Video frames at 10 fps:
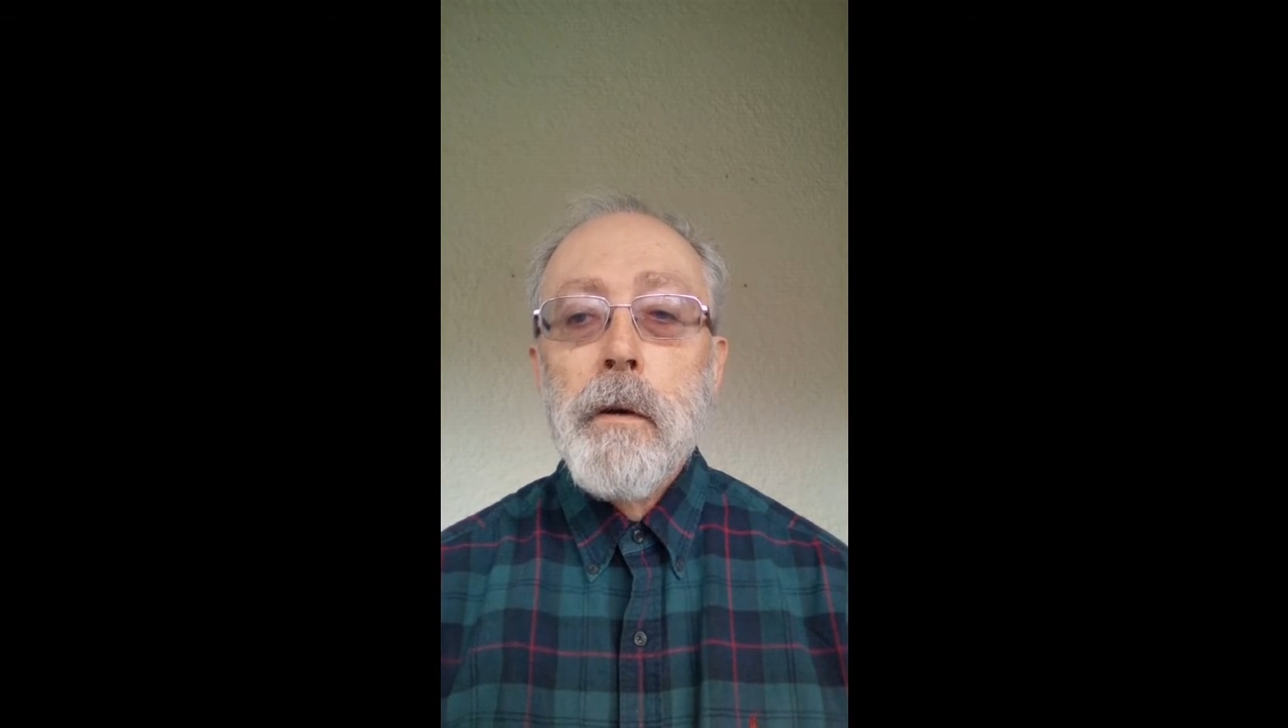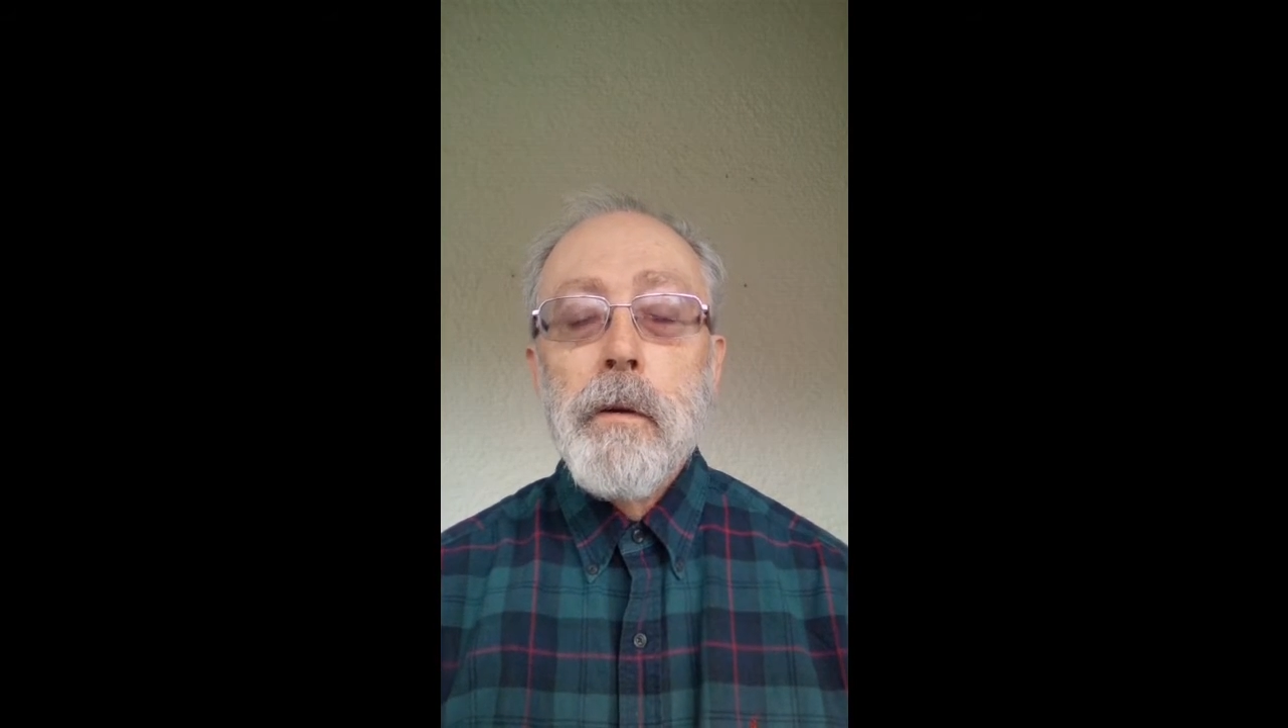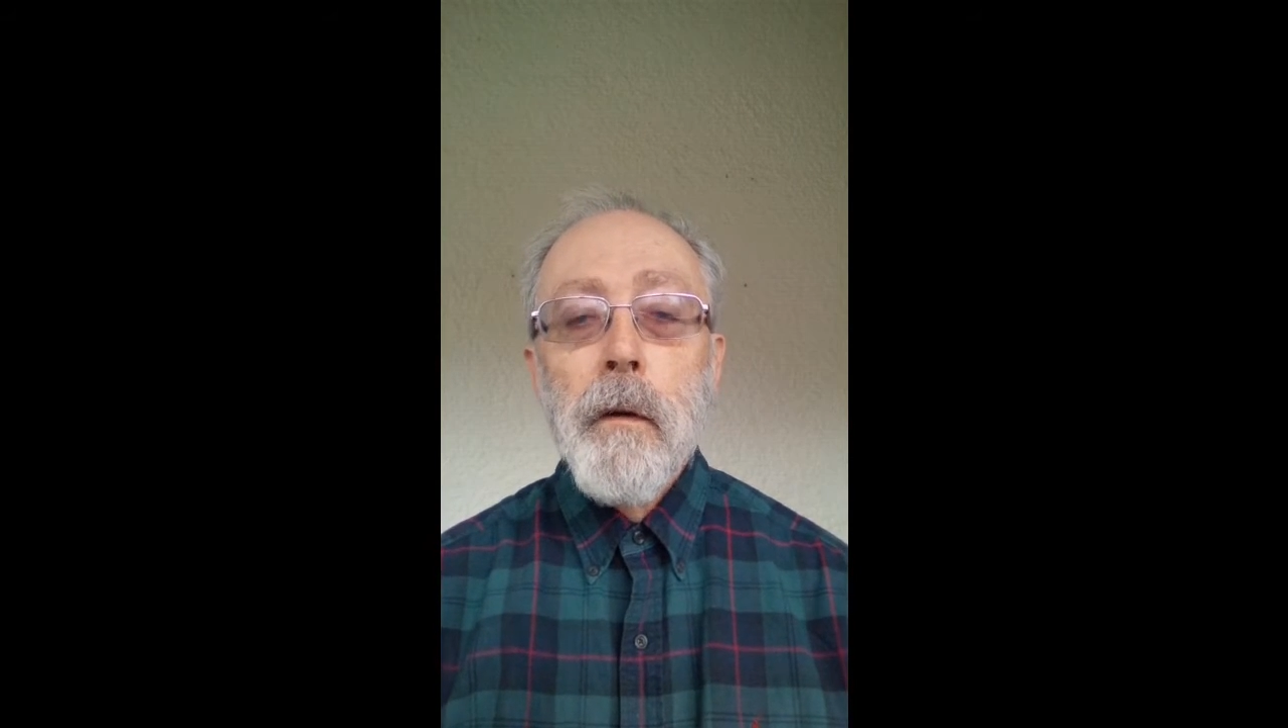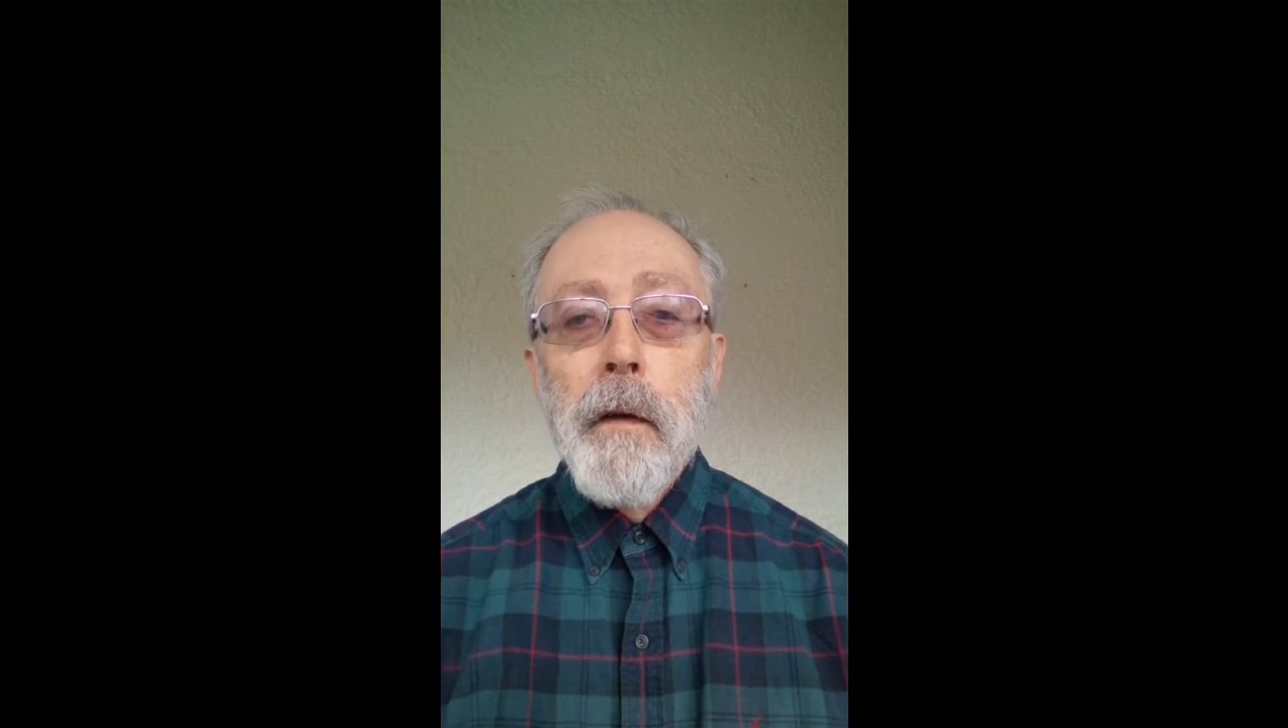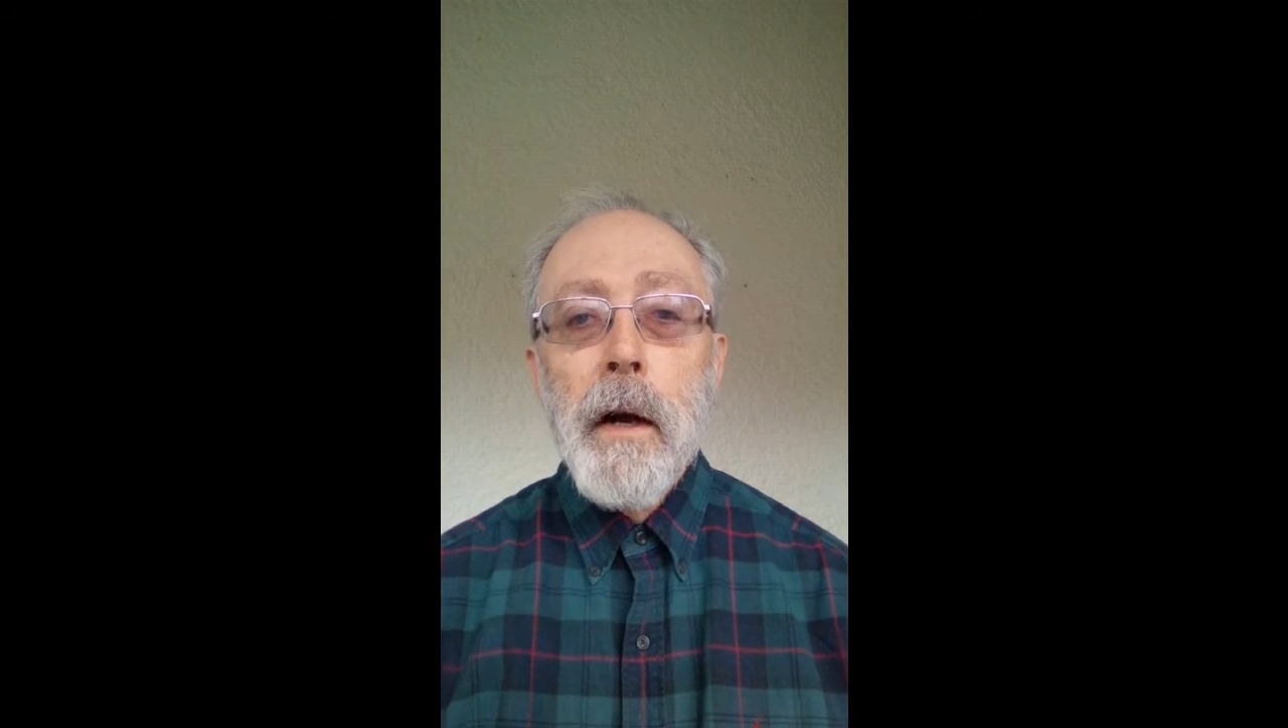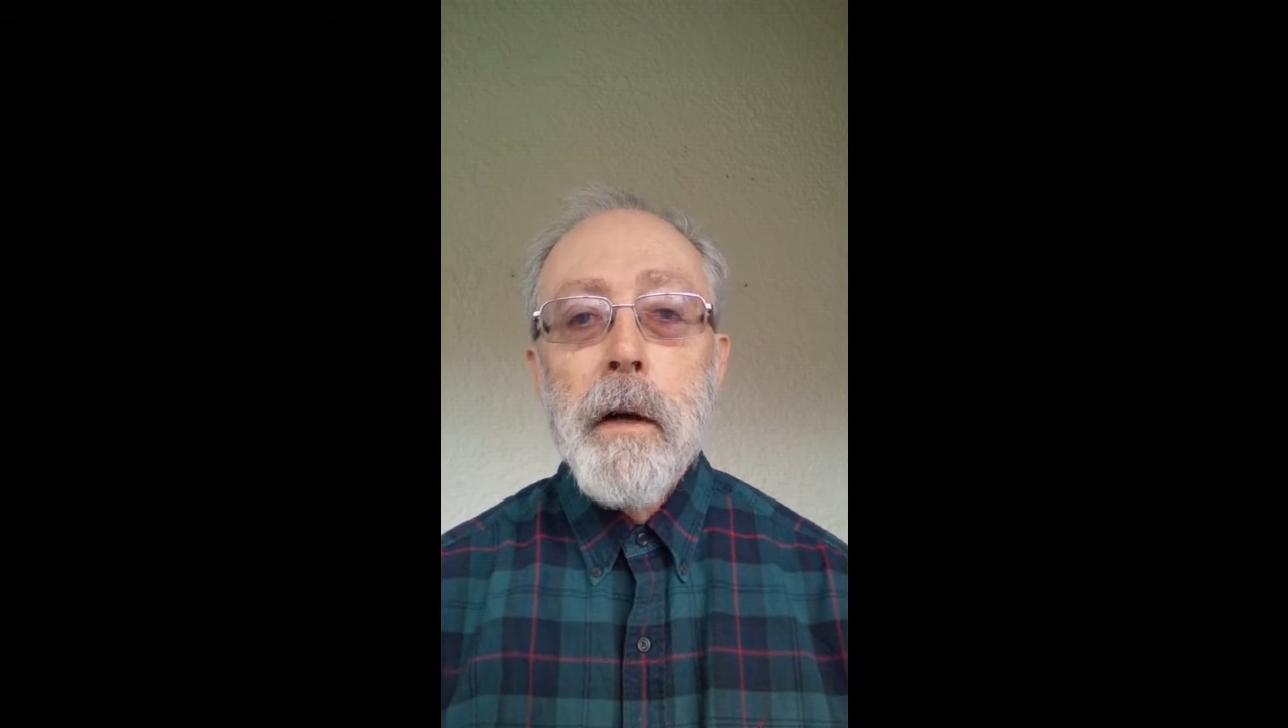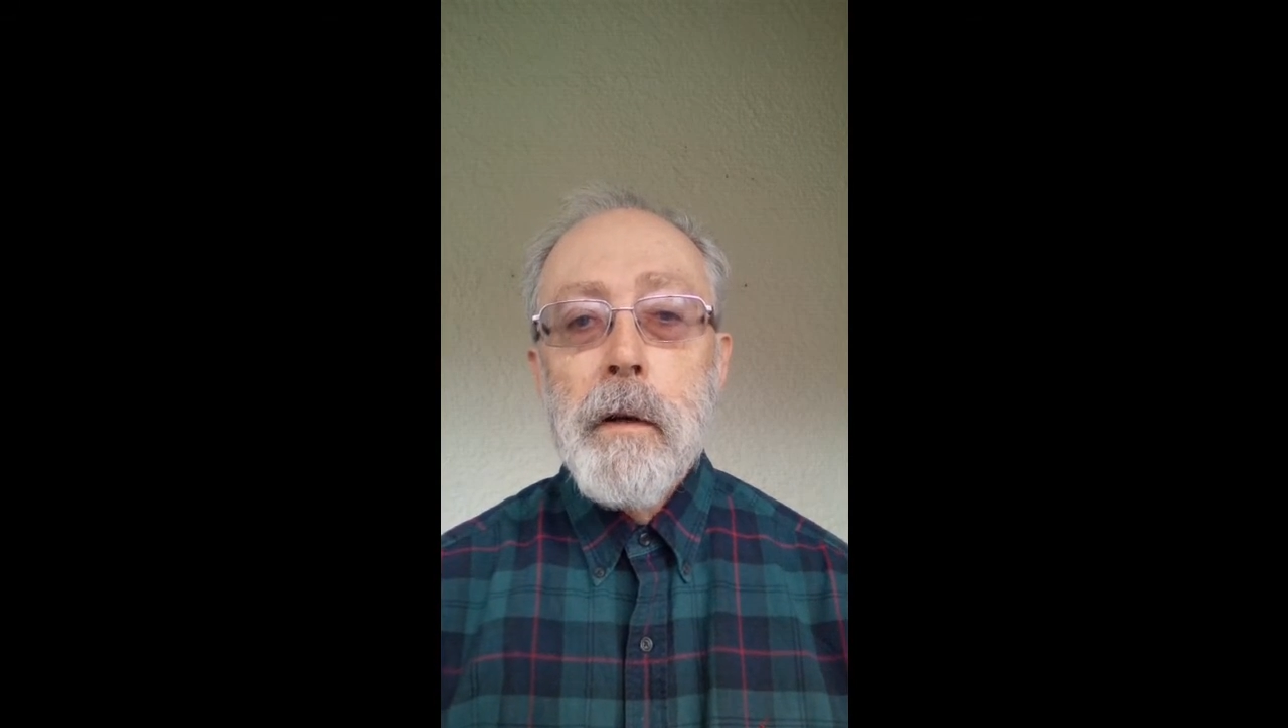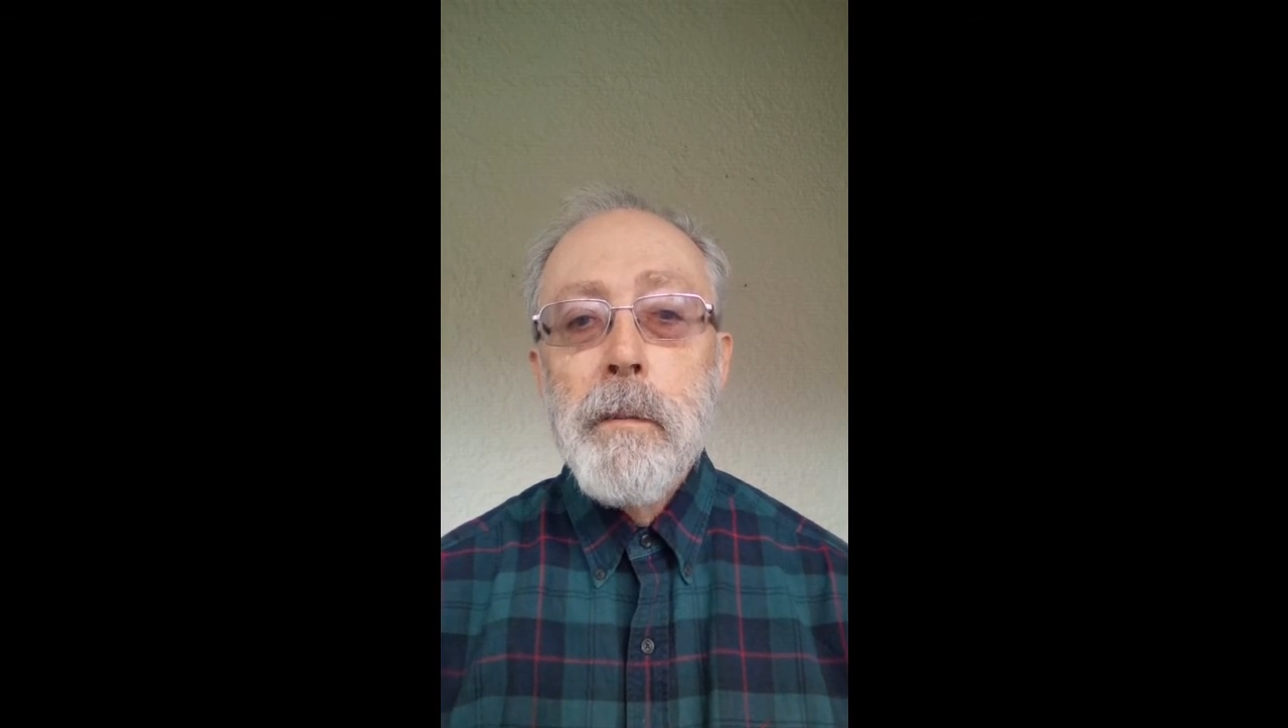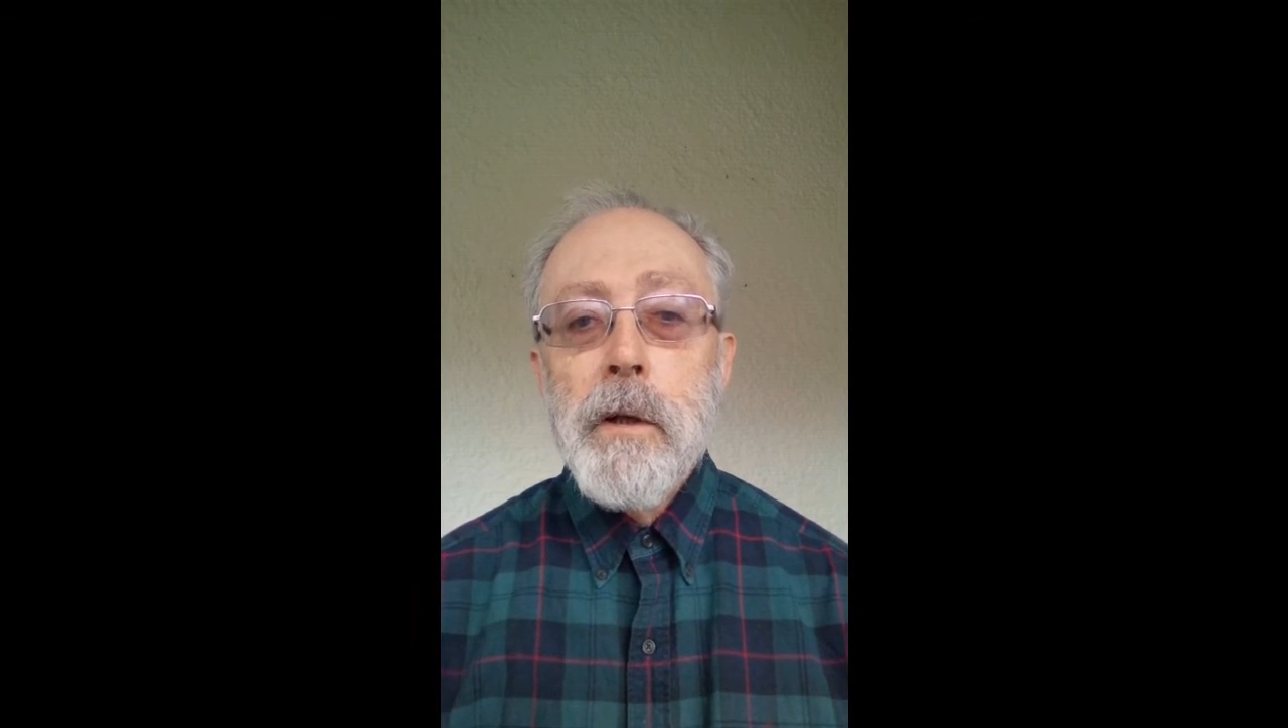so that I can